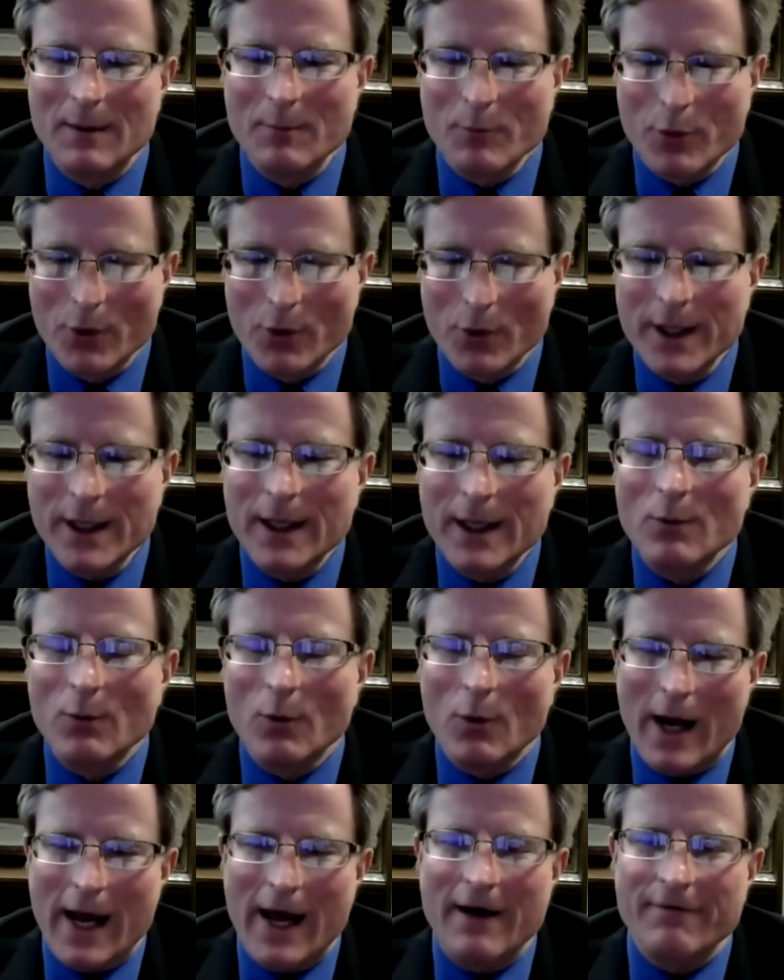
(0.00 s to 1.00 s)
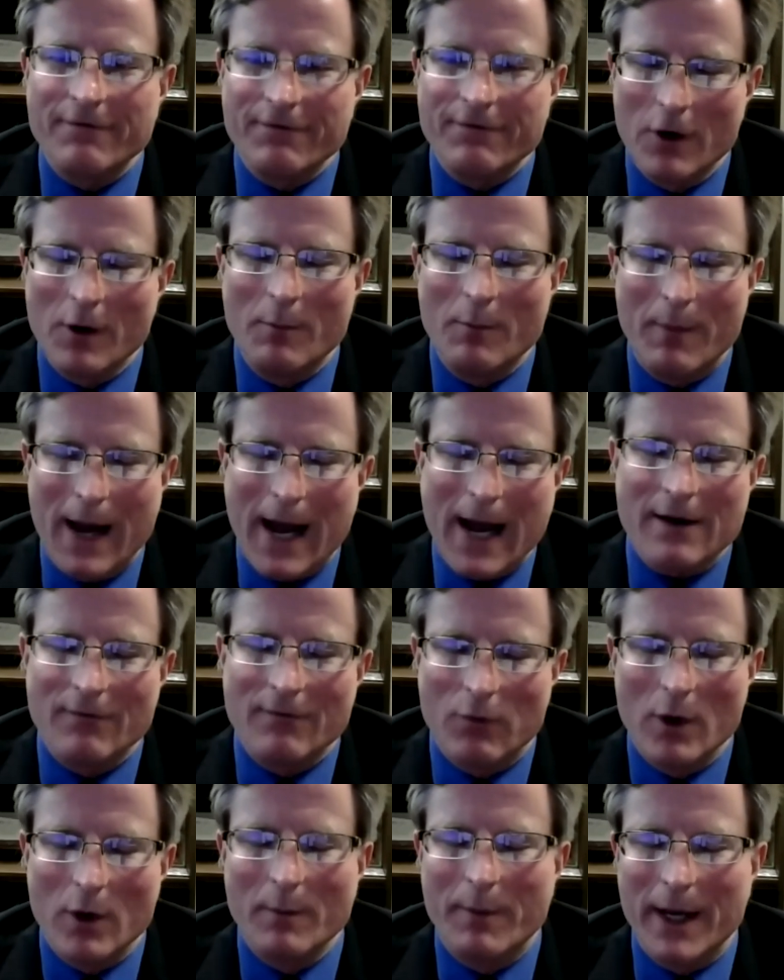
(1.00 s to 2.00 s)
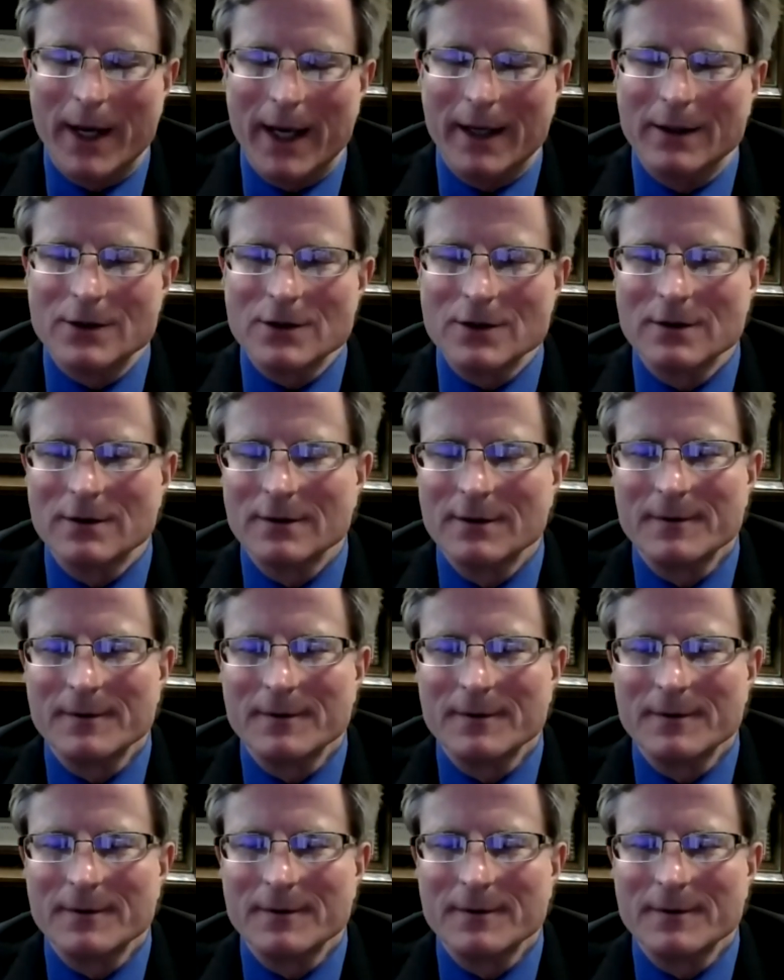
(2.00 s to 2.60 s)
printed will have front and back of 1 page.